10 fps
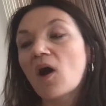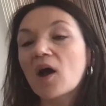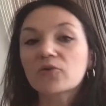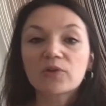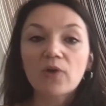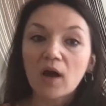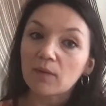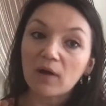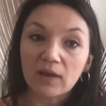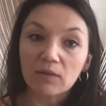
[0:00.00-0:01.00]
gosh, we
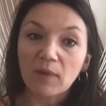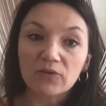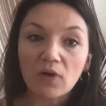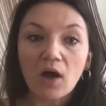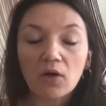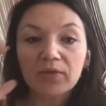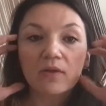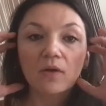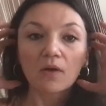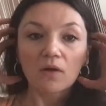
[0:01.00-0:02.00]
talk about, like, mental
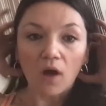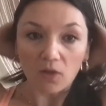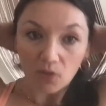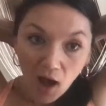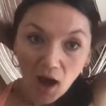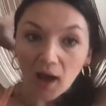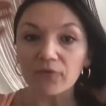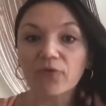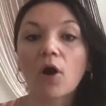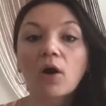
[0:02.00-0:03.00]
health a
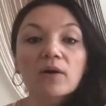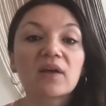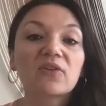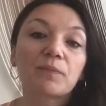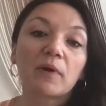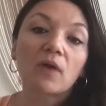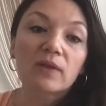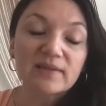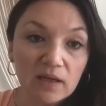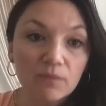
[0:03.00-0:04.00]
lot for artists, but
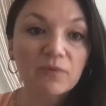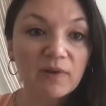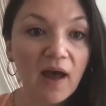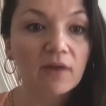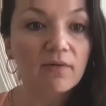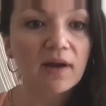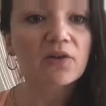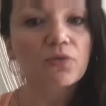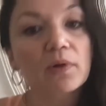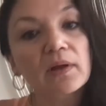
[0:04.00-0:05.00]
on the team side,
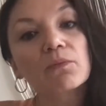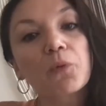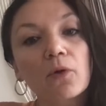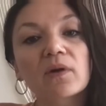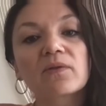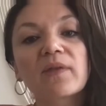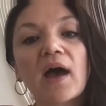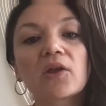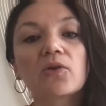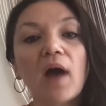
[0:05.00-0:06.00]
right, it's really important
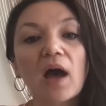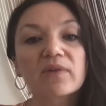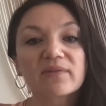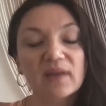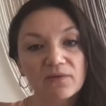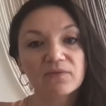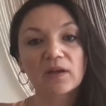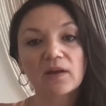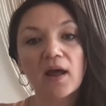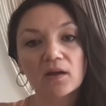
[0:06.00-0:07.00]
that you have a
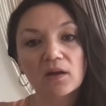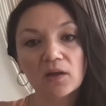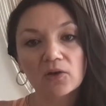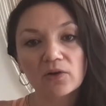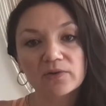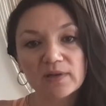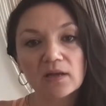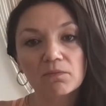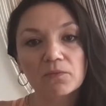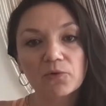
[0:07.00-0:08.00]
safety net in your
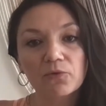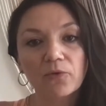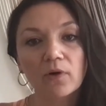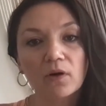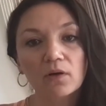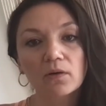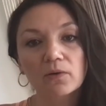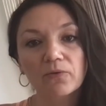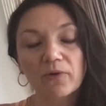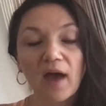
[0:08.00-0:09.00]
team
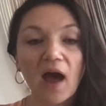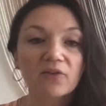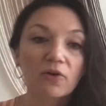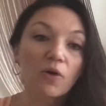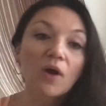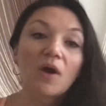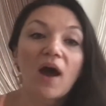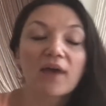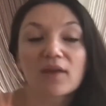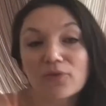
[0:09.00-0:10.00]
for, for that. So
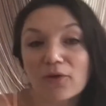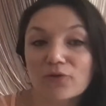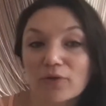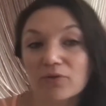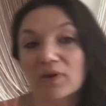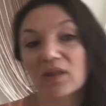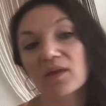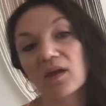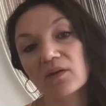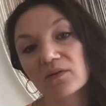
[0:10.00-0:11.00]
I think those are three
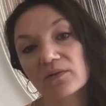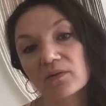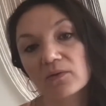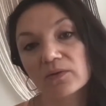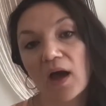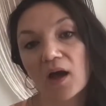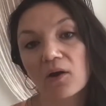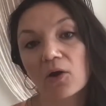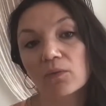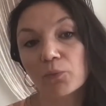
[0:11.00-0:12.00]
things
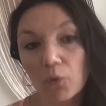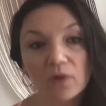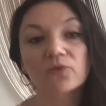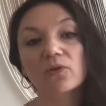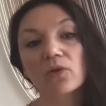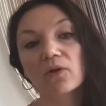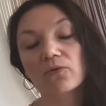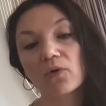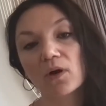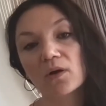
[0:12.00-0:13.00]
that are important to
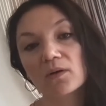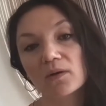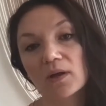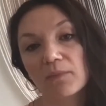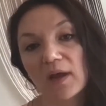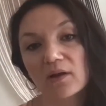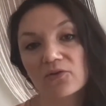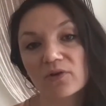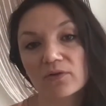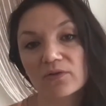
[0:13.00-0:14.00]
look for in
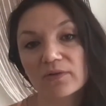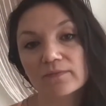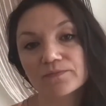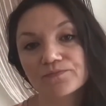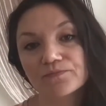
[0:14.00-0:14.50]
managers.